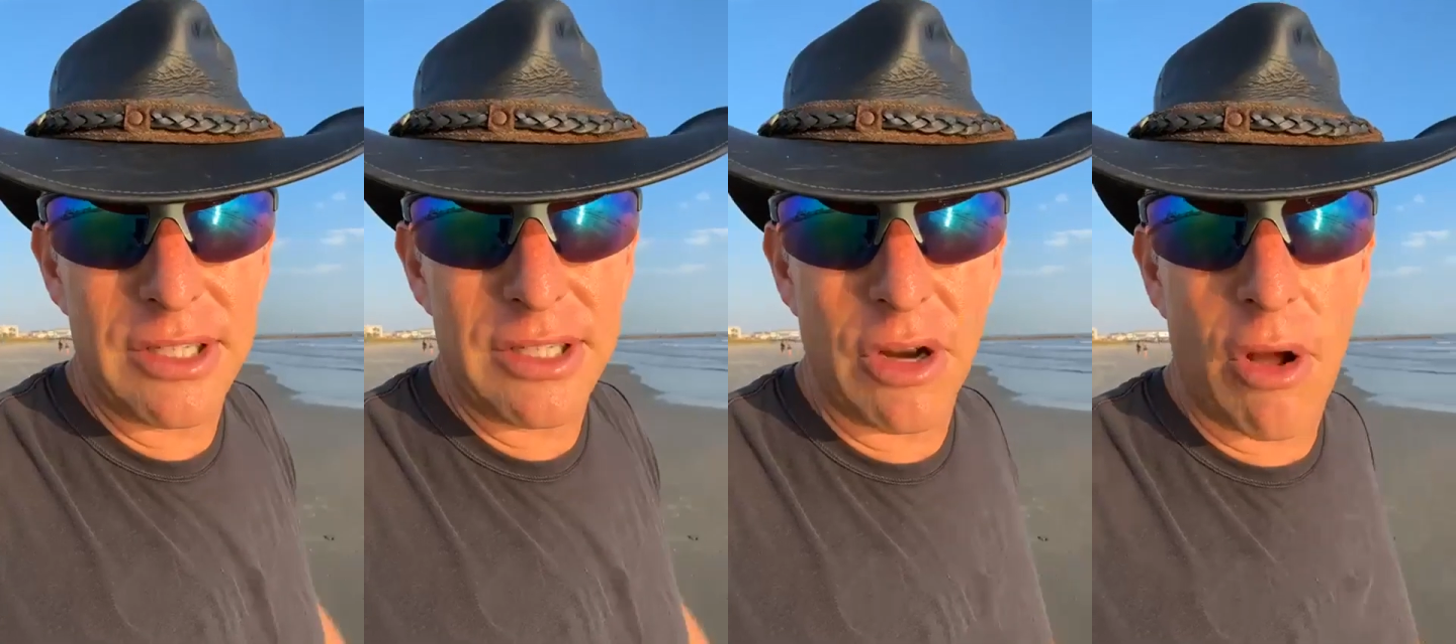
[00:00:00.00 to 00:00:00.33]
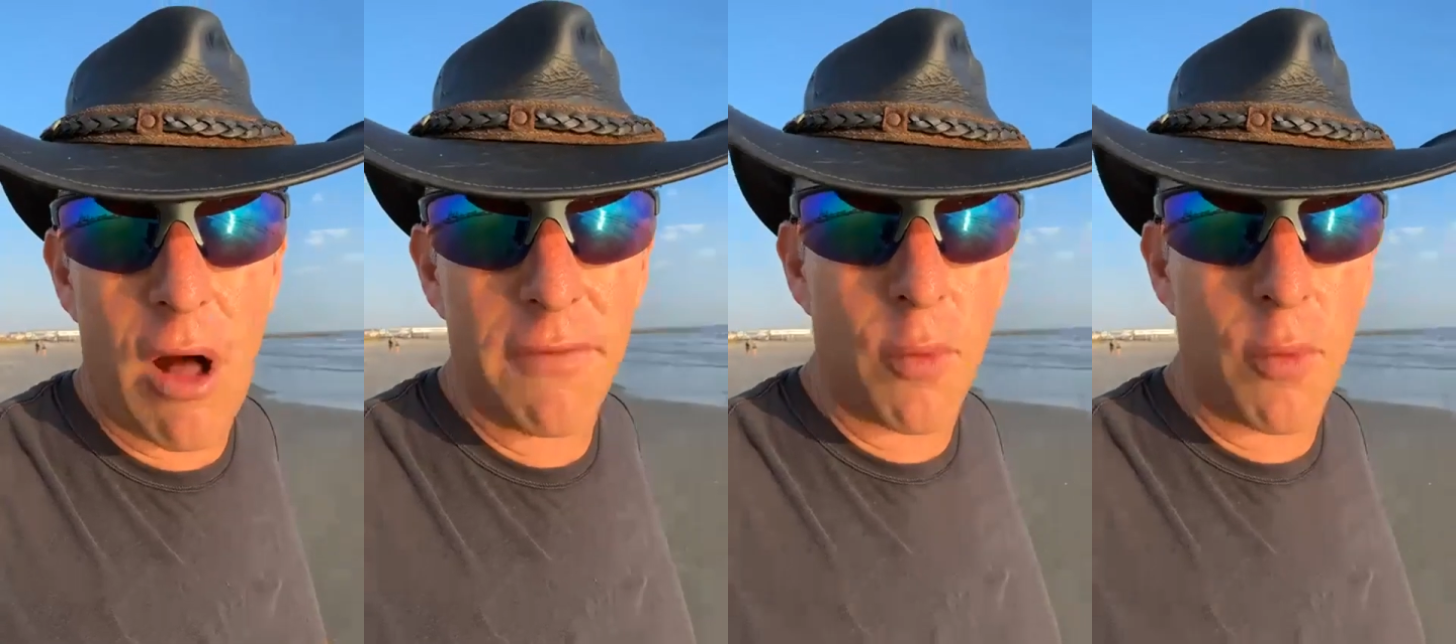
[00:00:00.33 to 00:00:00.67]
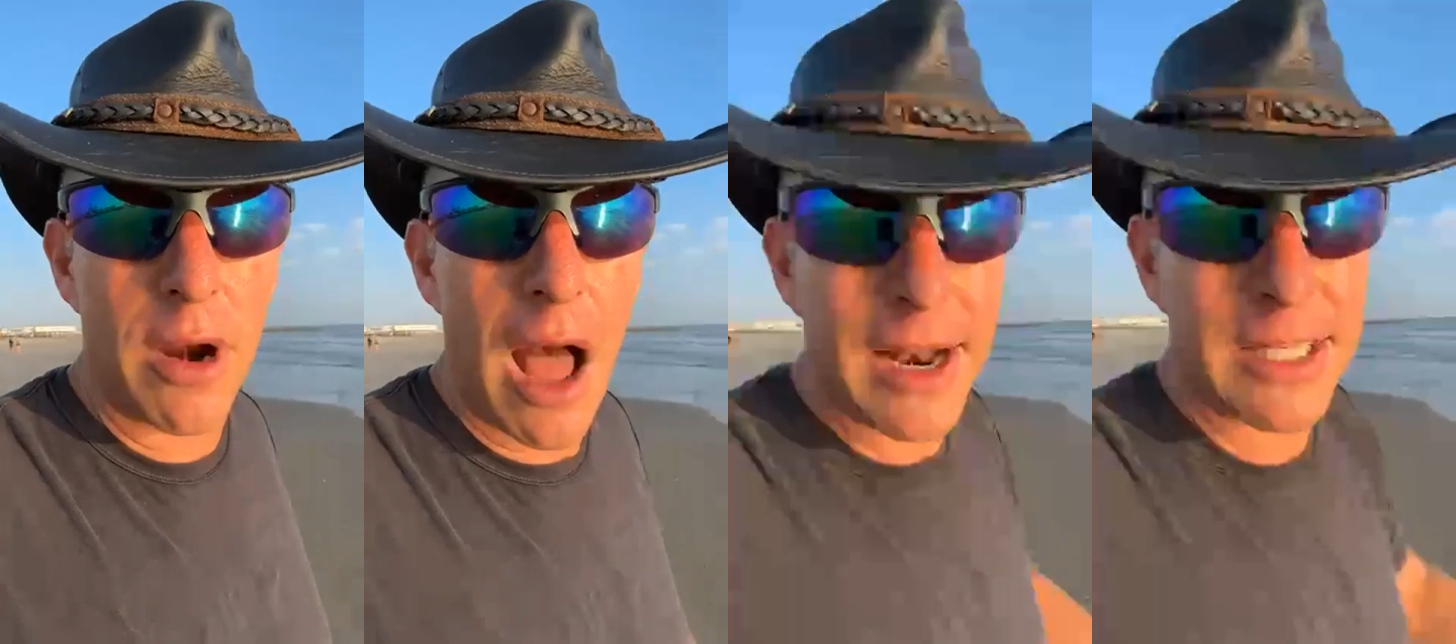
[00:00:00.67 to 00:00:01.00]
Eastern Gulf.
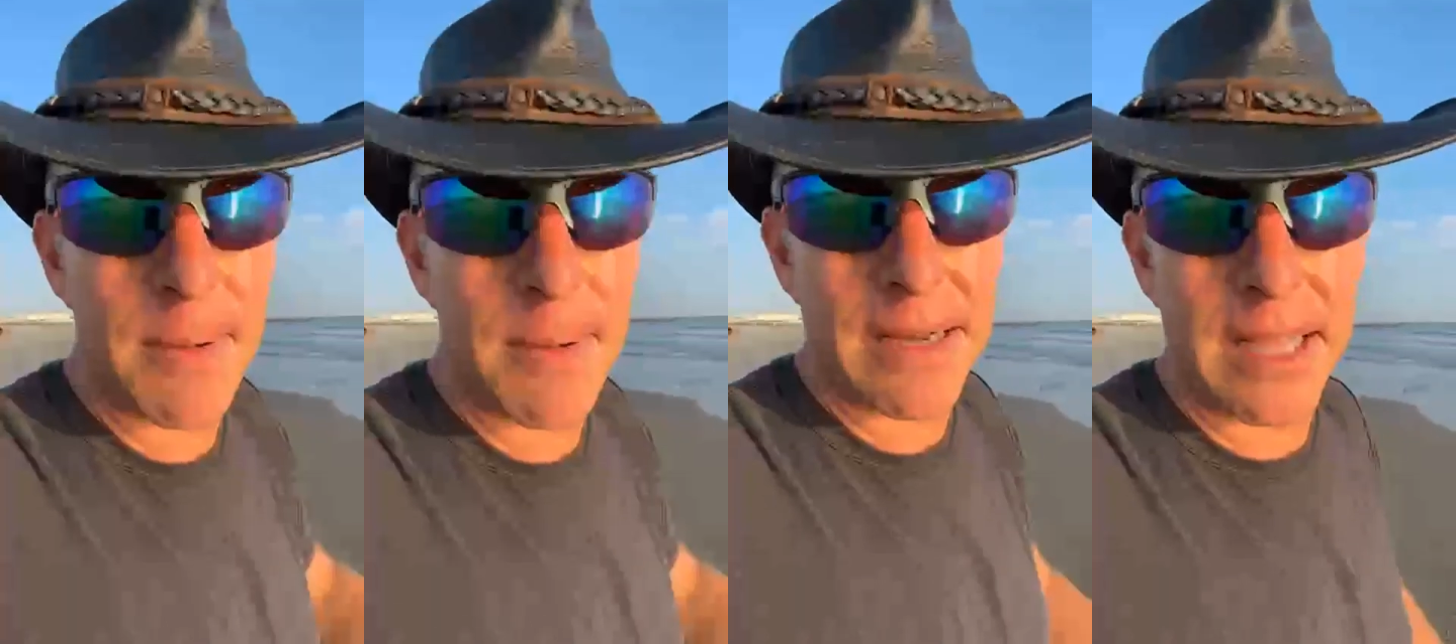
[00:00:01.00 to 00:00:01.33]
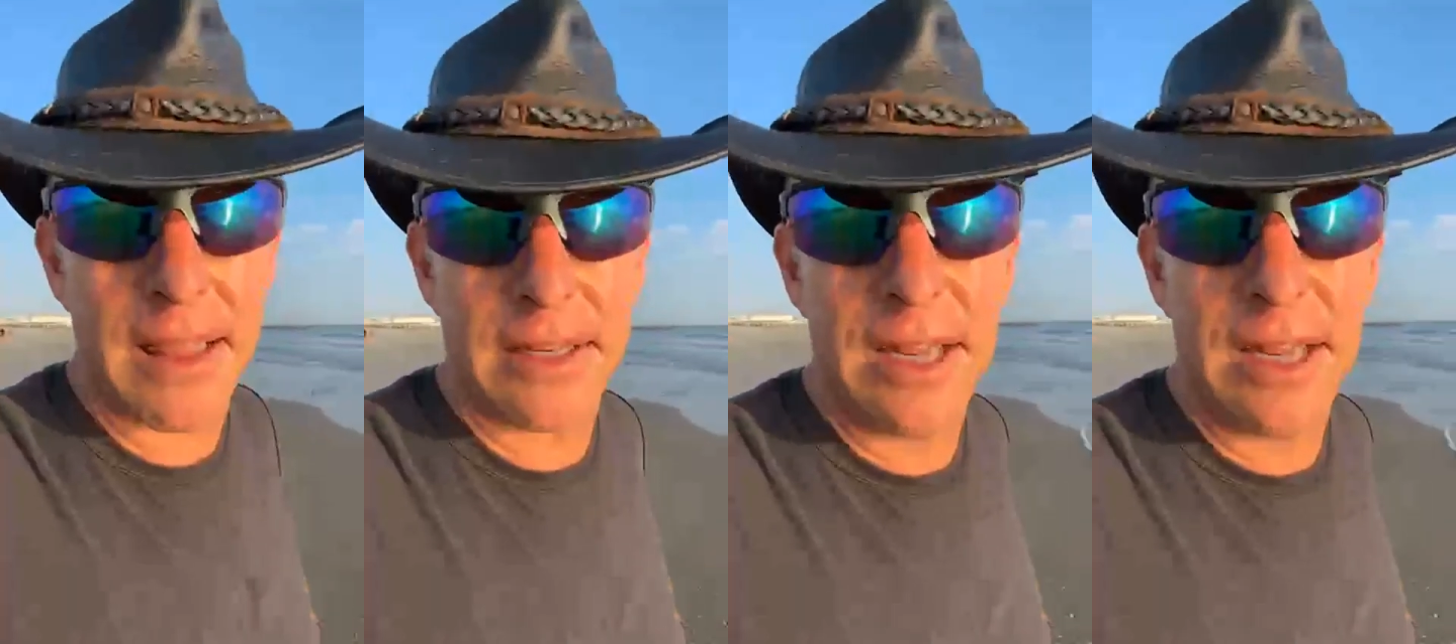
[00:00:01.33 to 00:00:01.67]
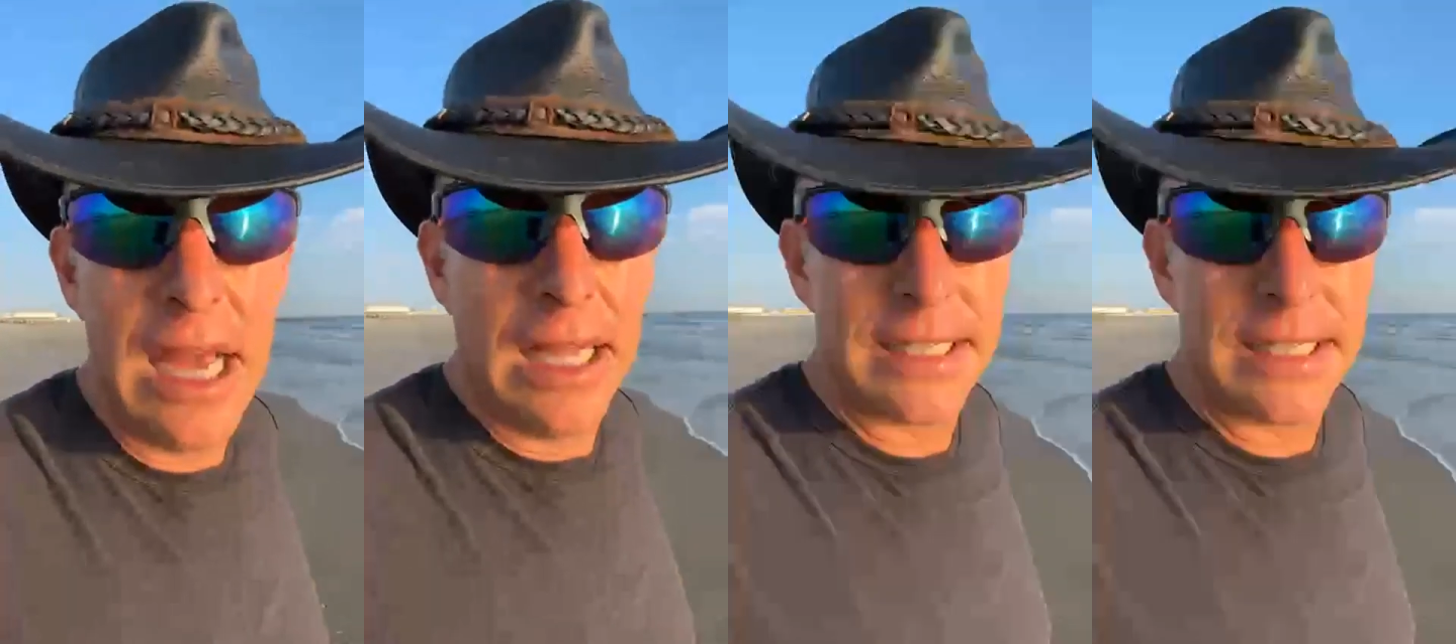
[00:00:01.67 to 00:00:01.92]
We're not expecting this